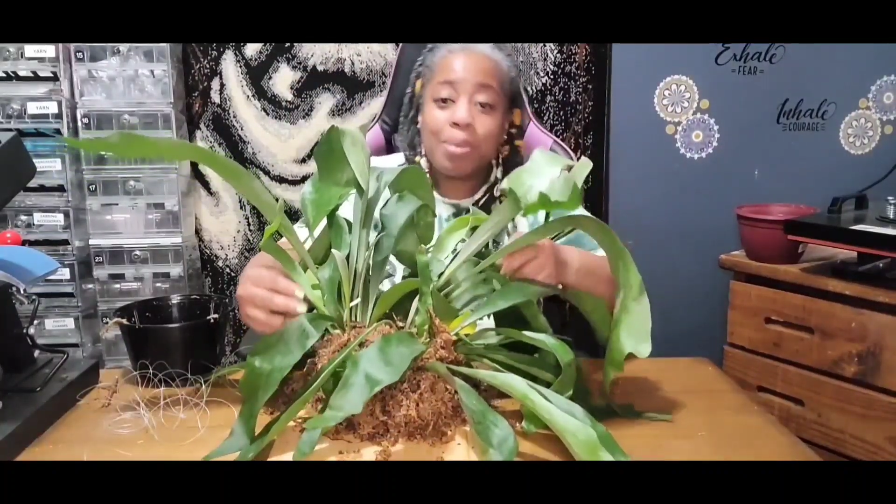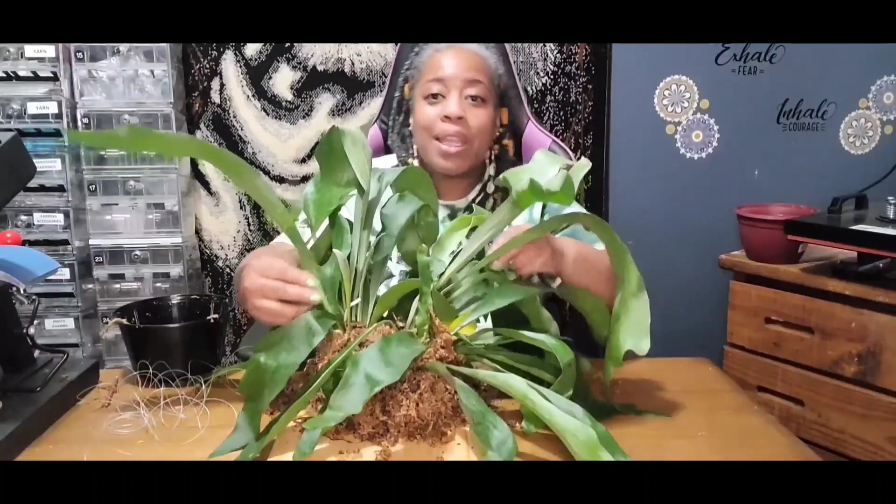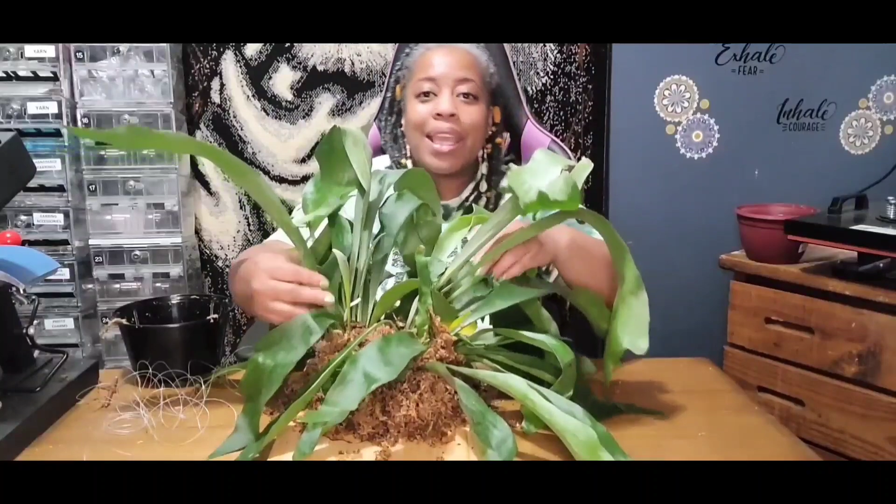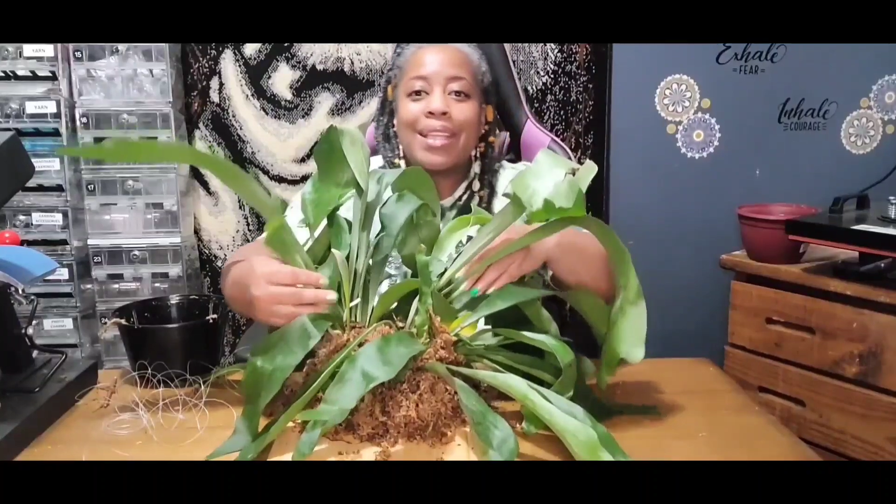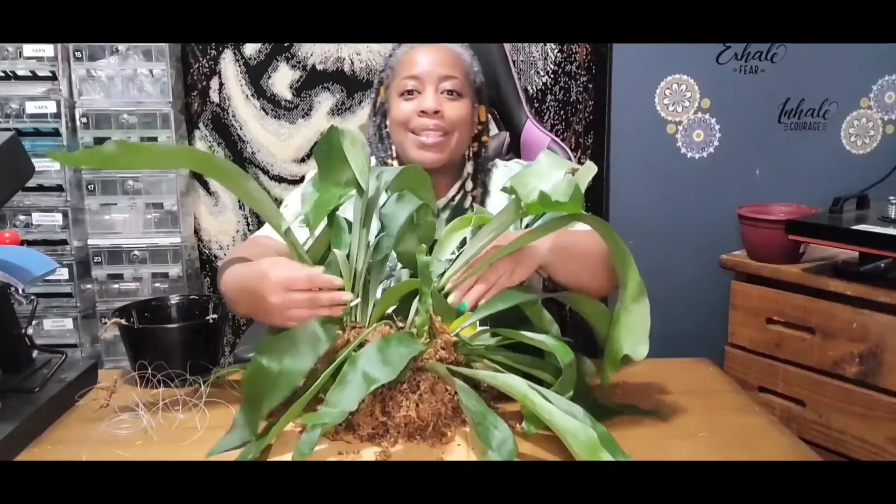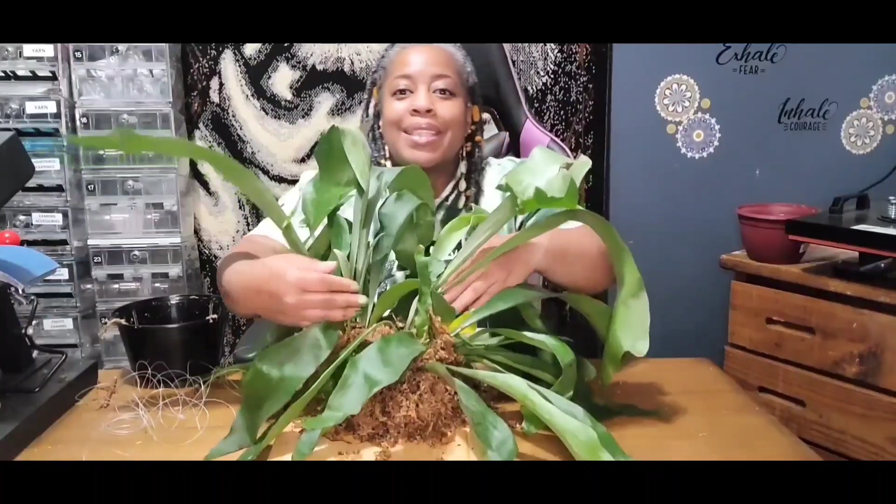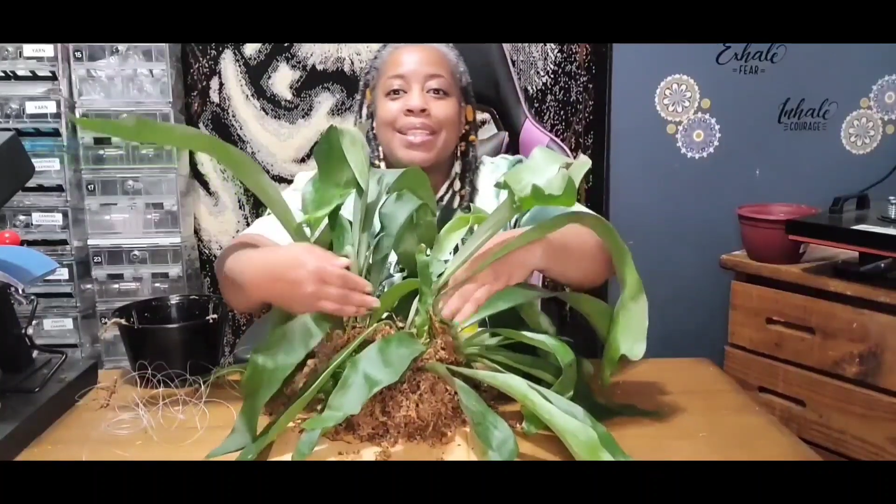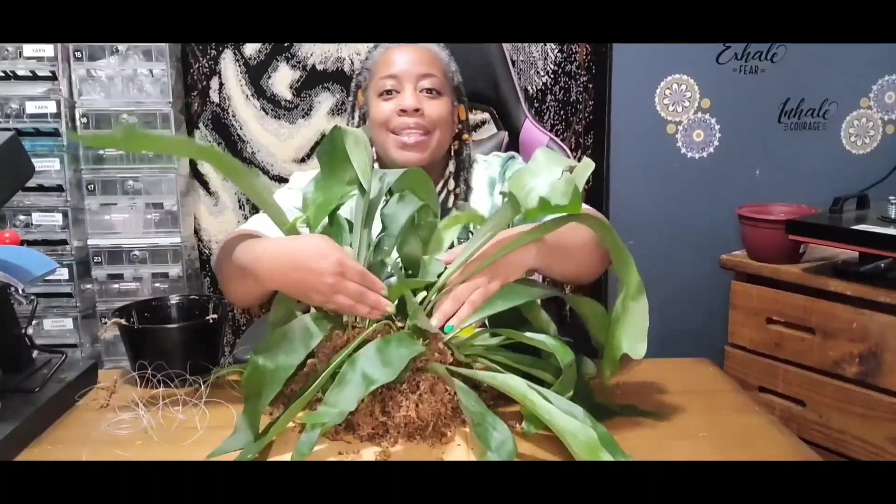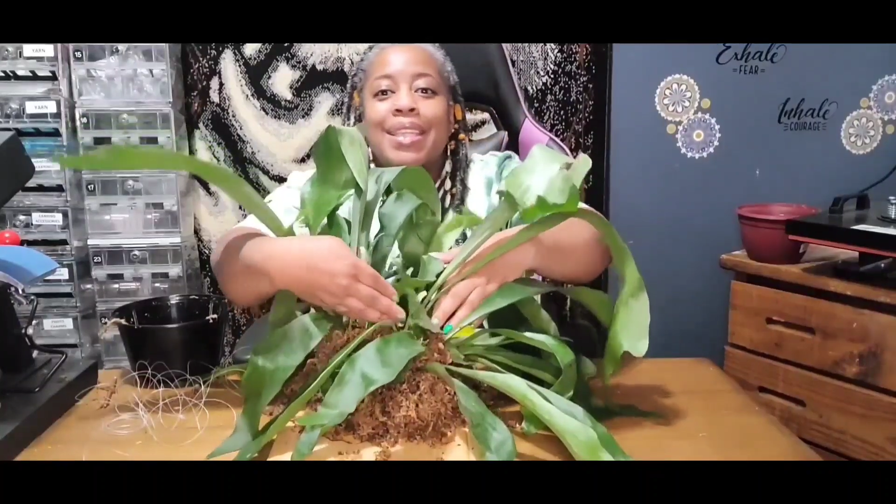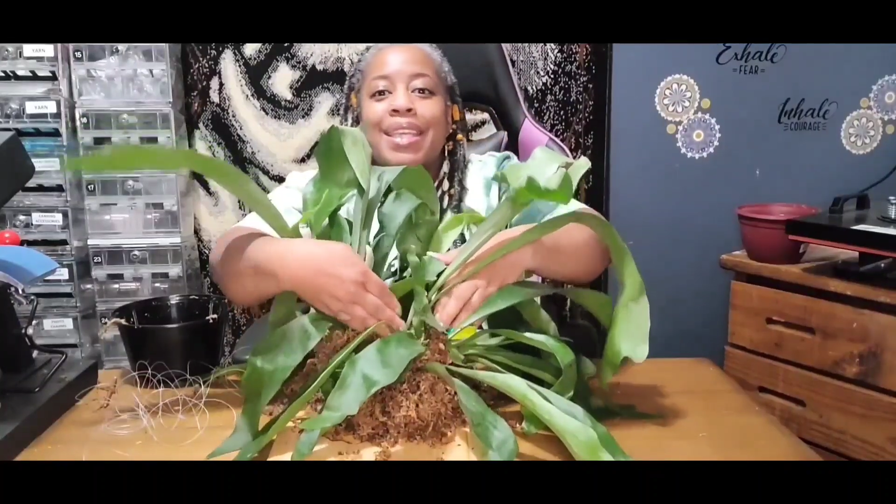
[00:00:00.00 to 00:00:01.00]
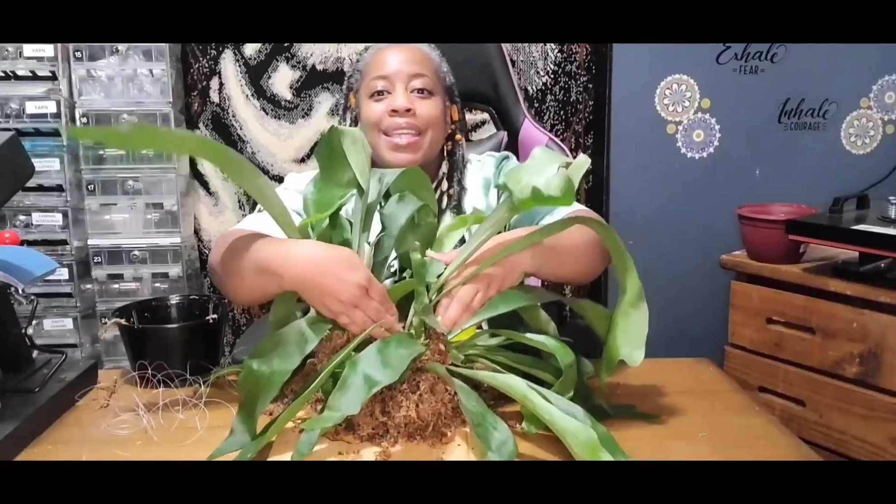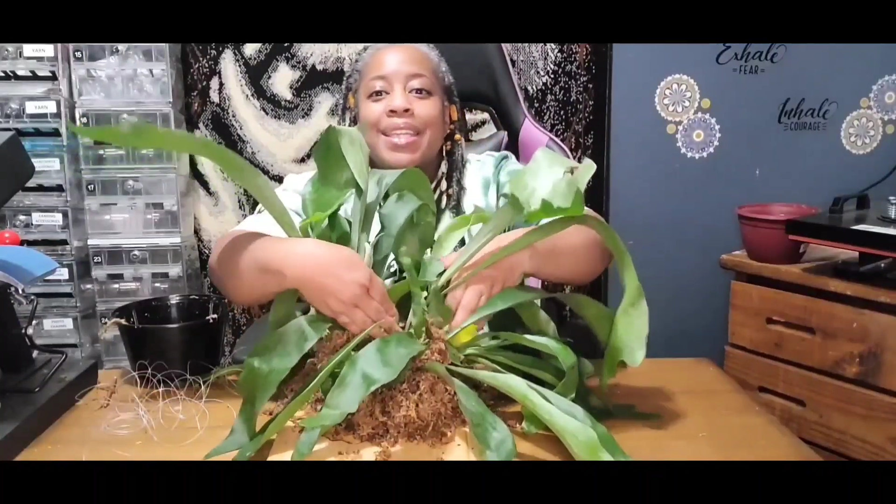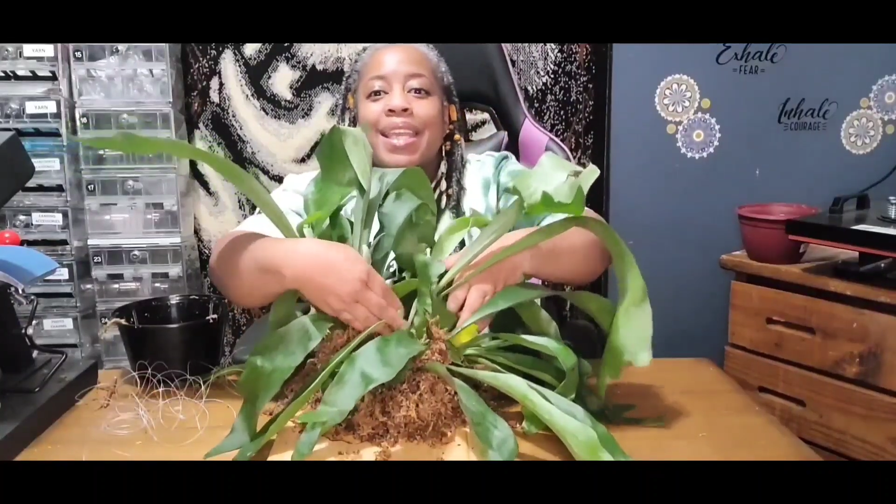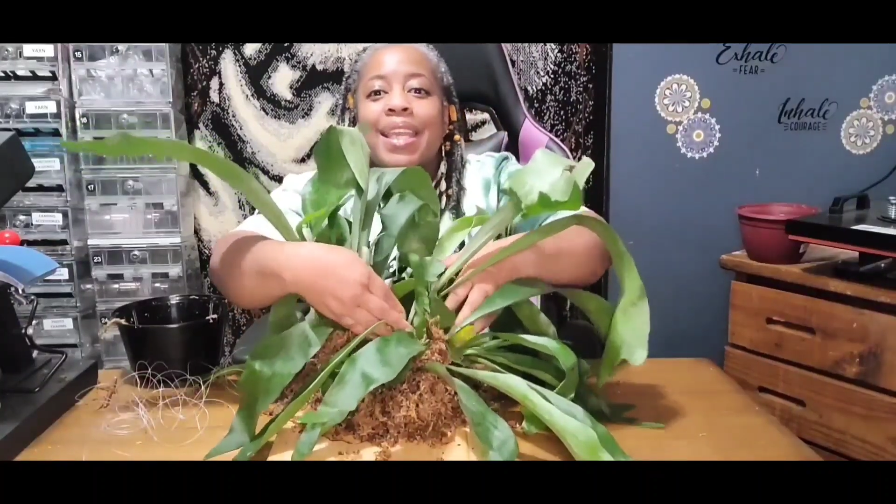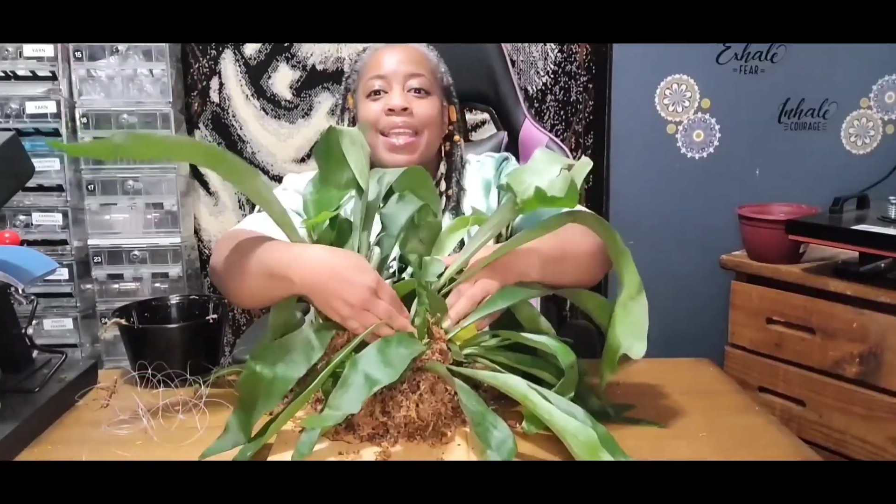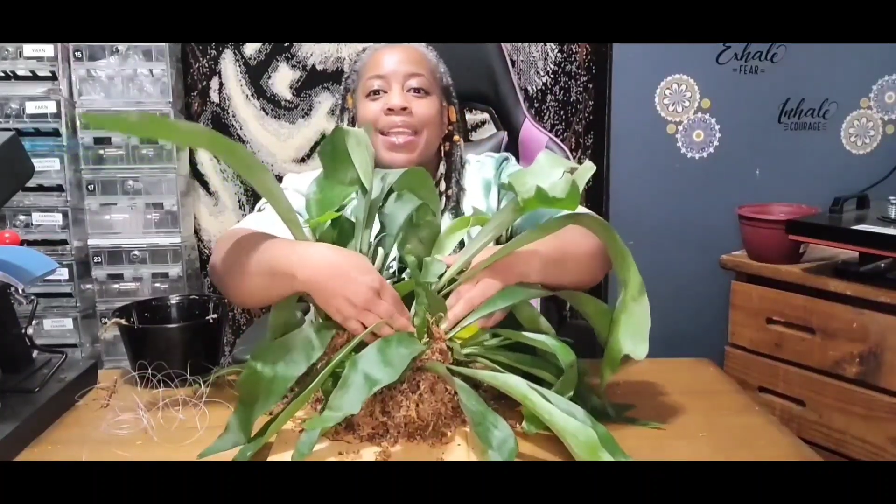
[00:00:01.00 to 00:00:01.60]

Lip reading: plant than anything.